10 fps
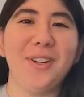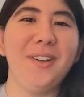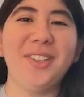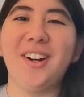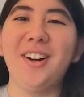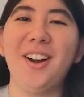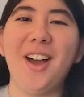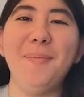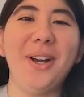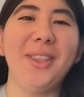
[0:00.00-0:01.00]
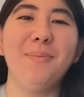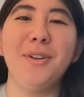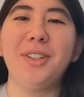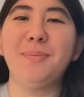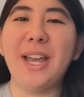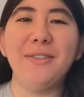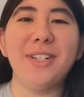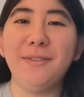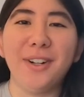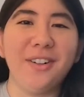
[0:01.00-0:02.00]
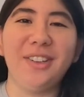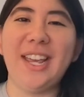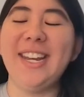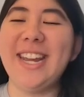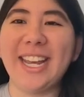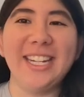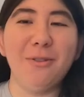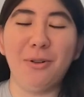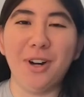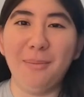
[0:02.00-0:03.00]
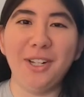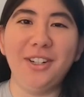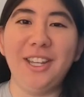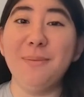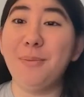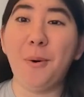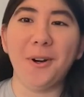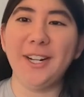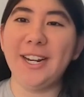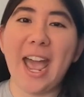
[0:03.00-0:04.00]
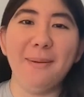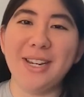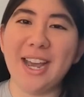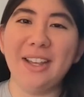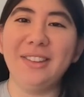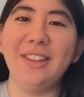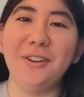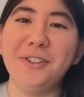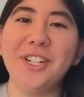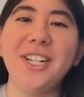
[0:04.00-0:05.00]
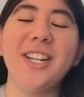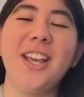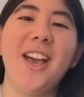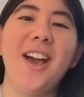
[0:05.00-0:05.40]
reefs are among the most biodiverse and economically important habitats in the ocean,